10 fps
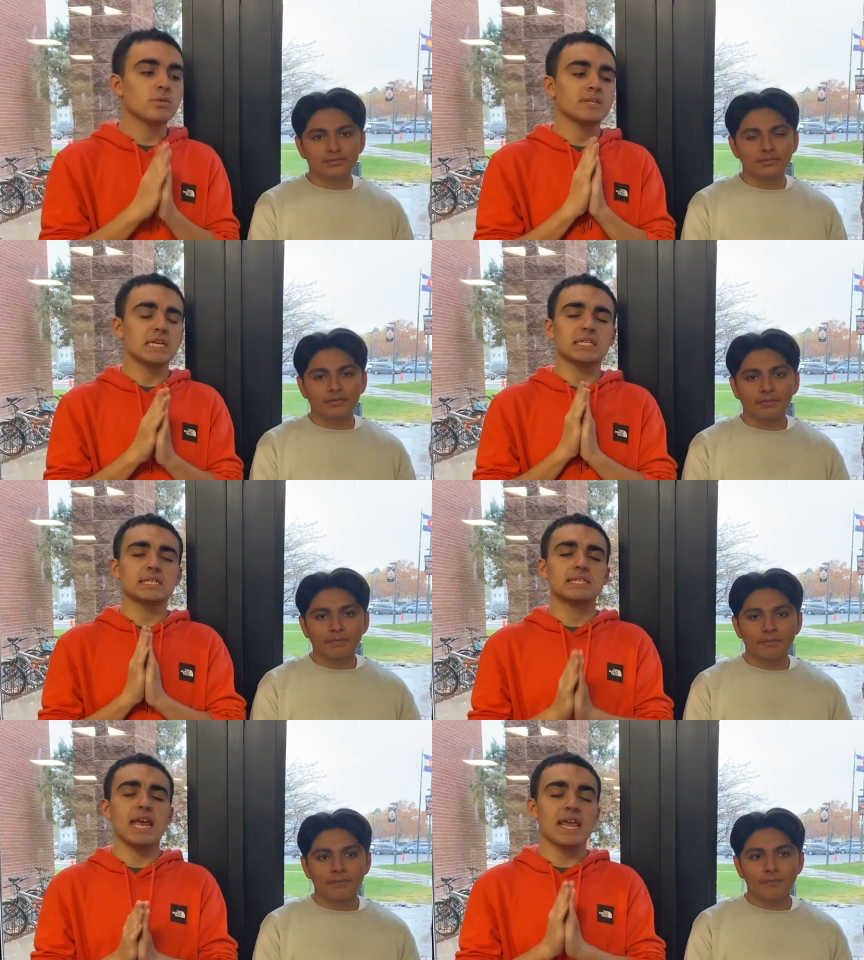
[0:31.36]
Speaker 1: will need
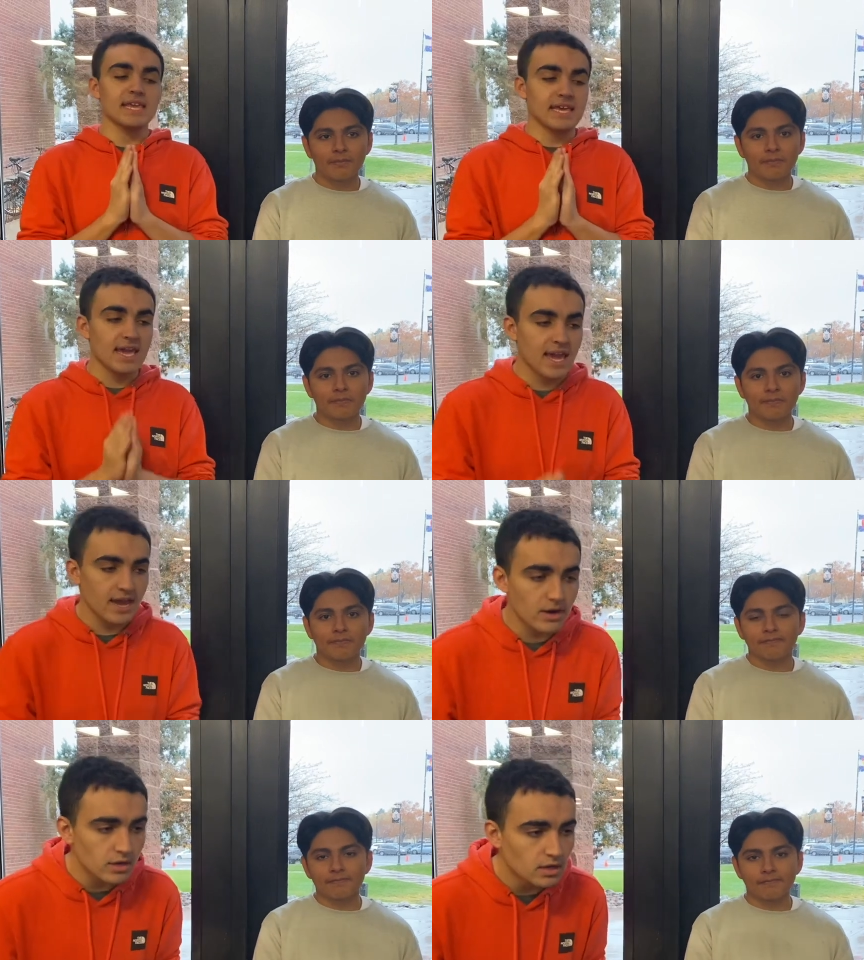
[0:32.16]
to take
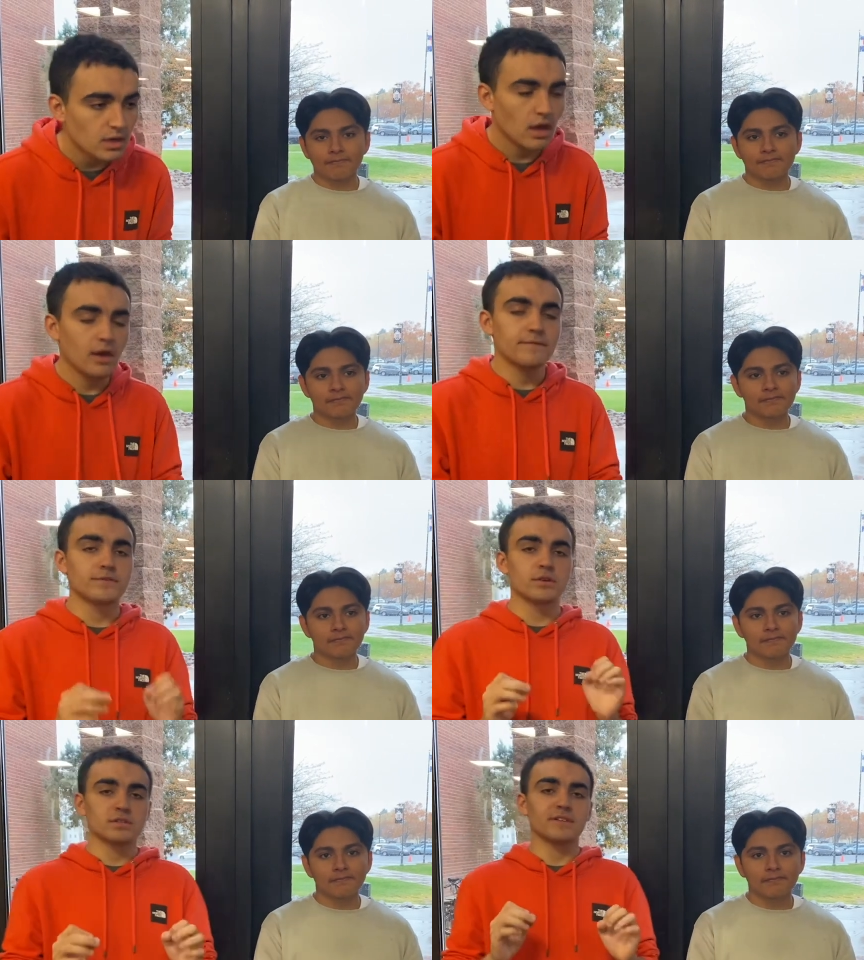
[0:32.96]
care of
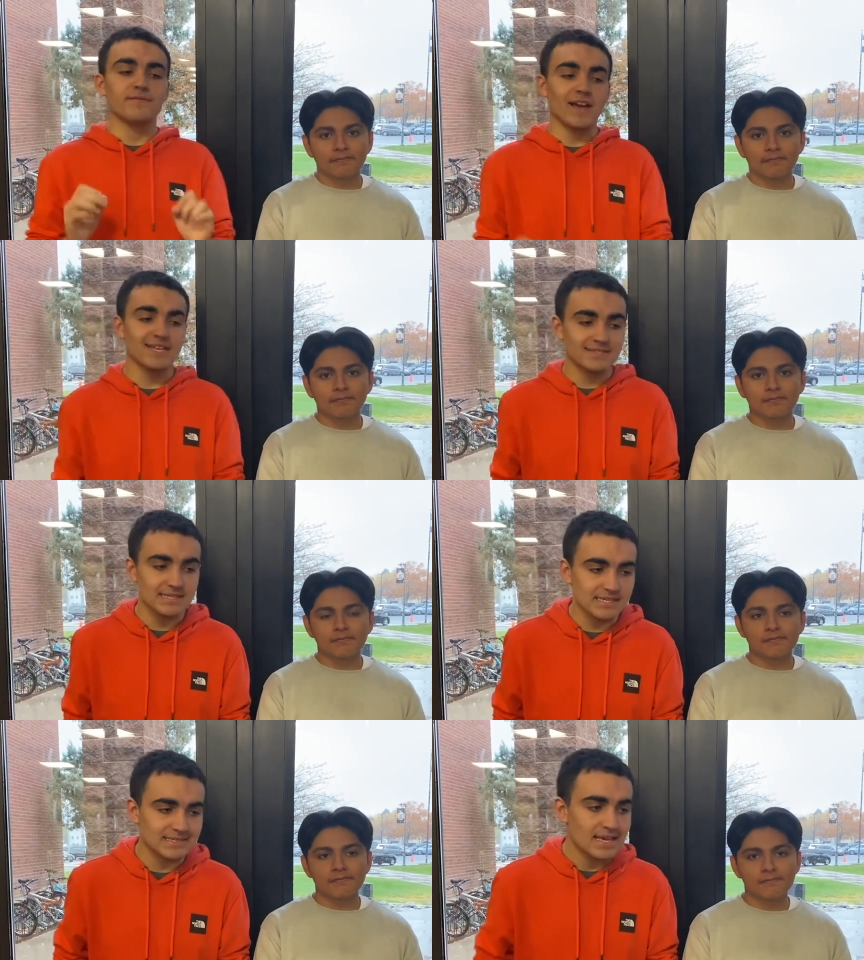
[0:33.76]
their
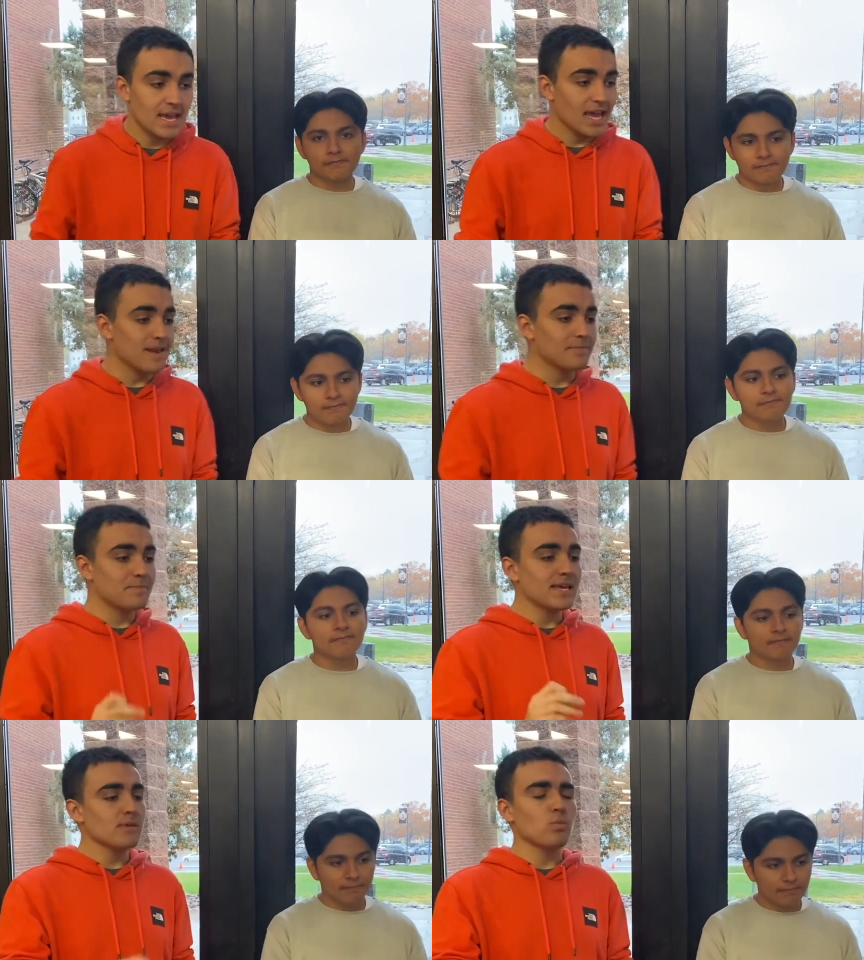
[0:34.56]
devices and
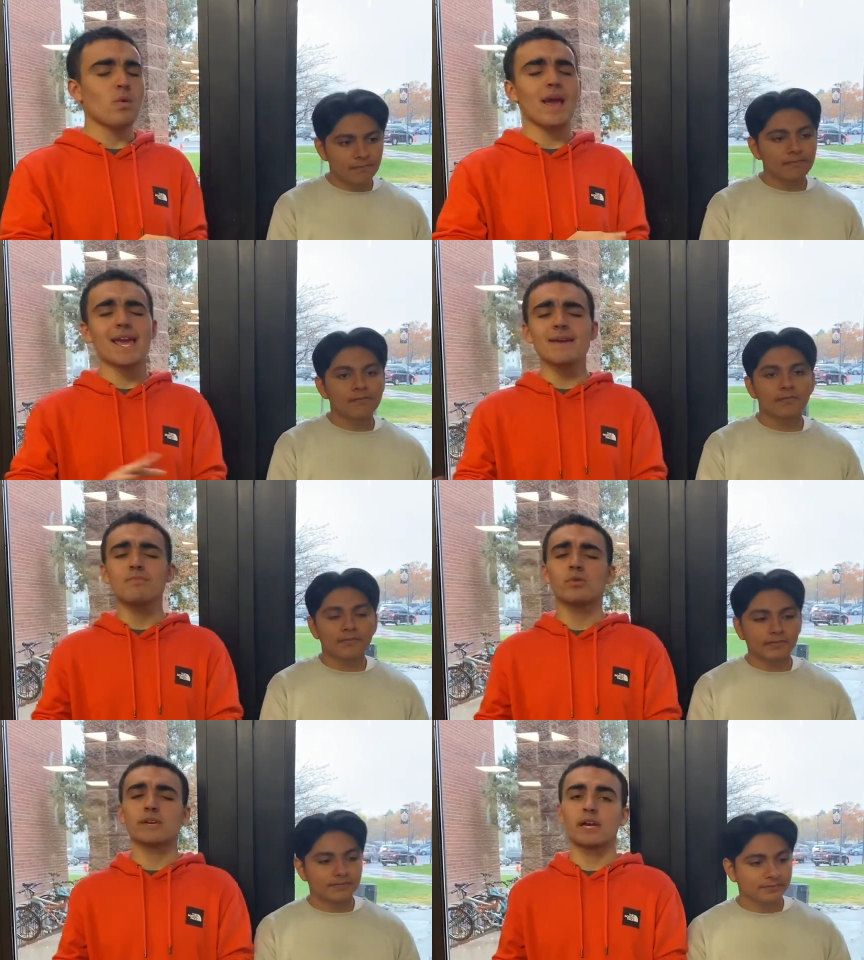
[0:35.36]
be way
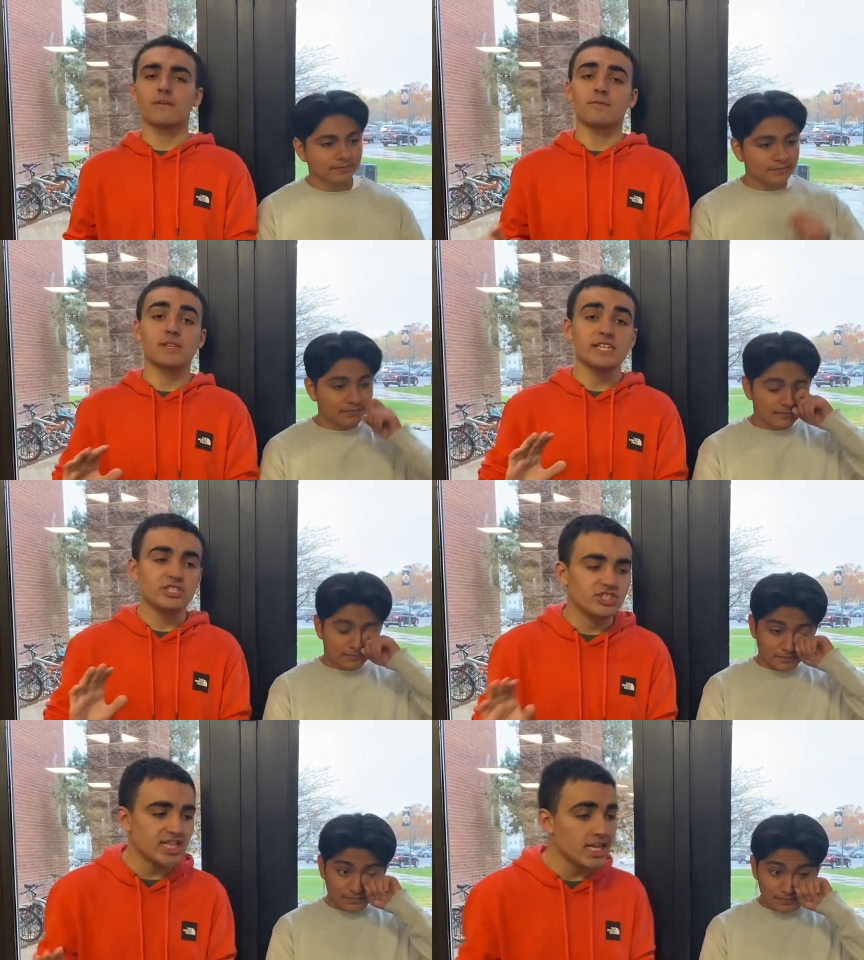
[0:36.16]
more careful
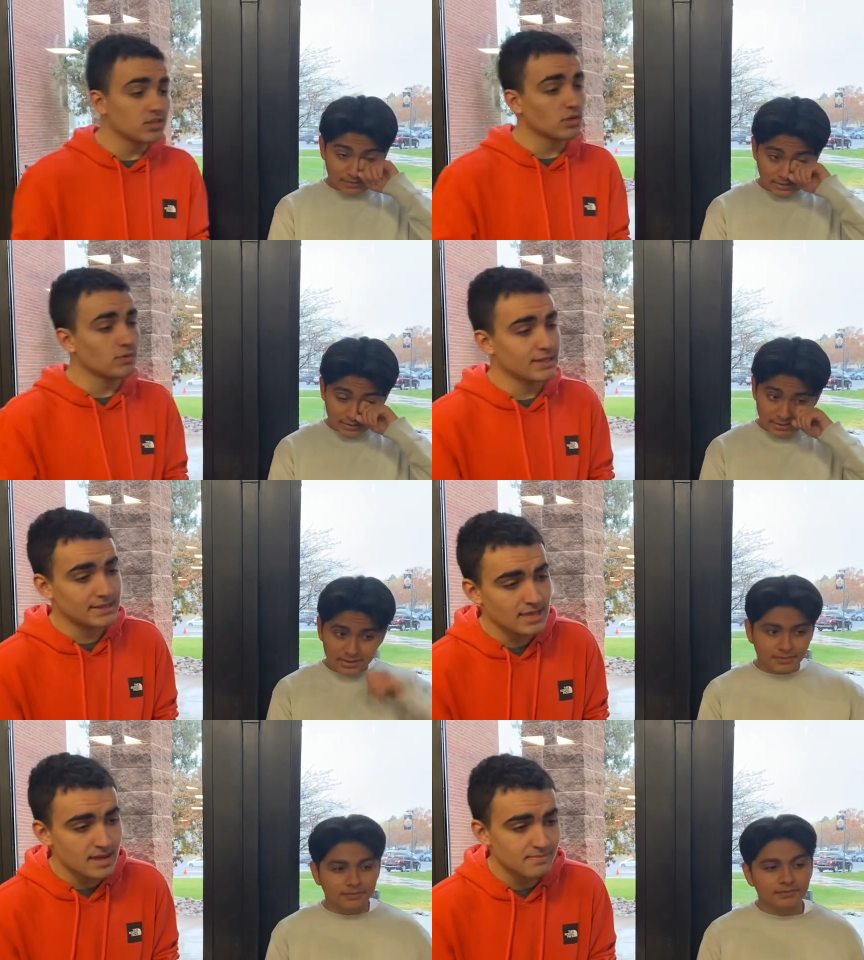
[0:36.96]
and gentle
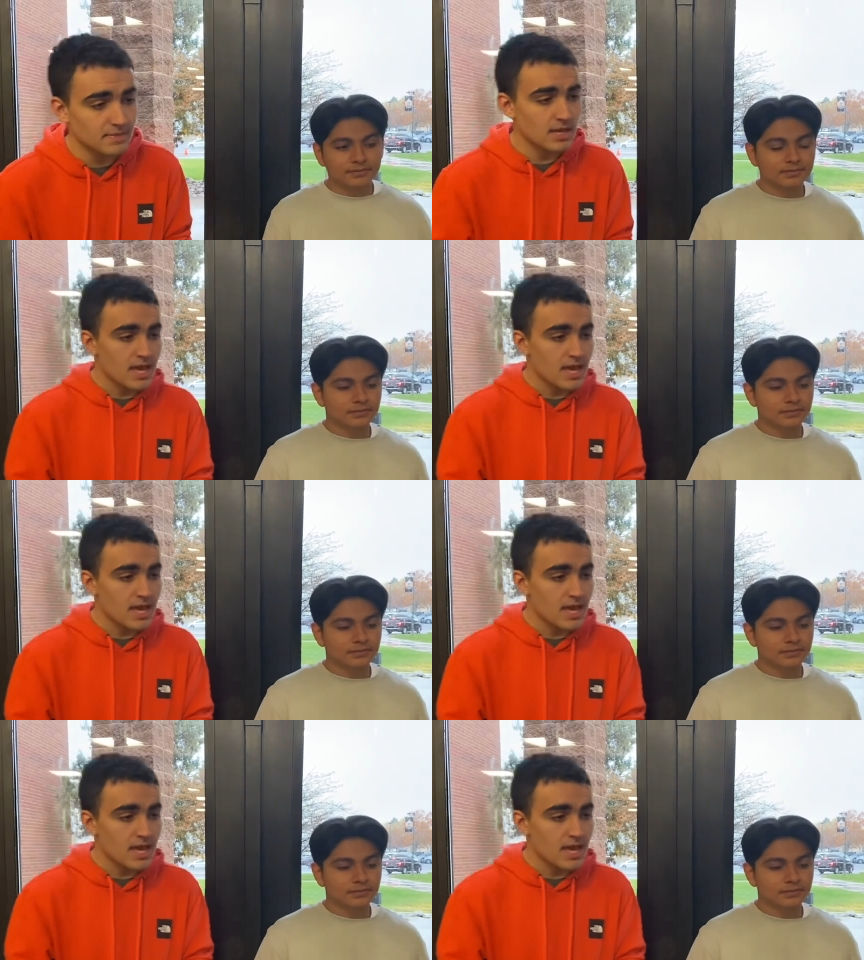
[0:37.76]
with them.